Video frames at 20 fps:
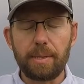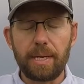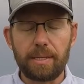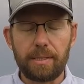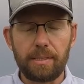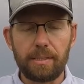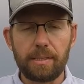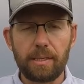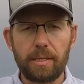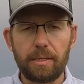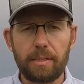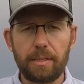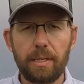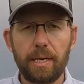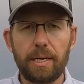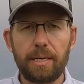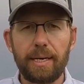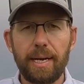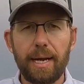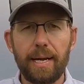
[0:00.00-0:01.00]
methods on
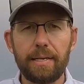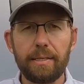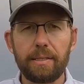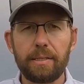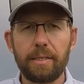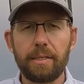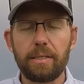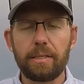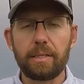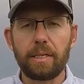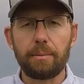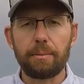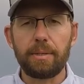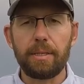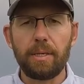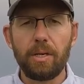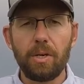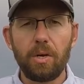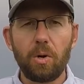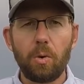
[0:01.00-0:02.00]
cotton to
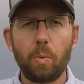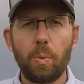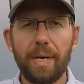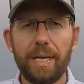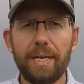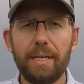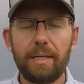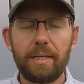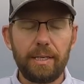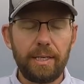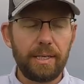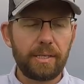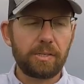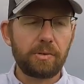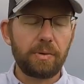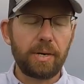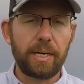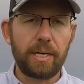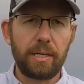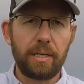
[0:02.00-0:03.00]
determine when
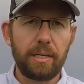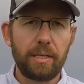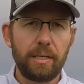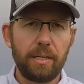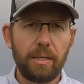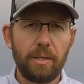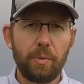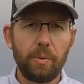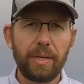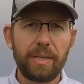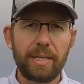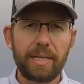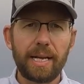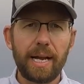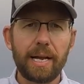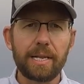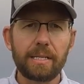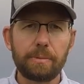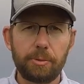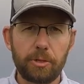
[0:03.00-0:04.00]
it's ready, when the
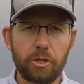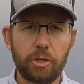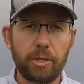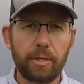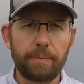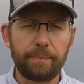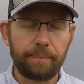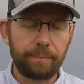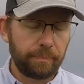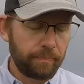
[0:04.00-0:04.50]
cotton's mature.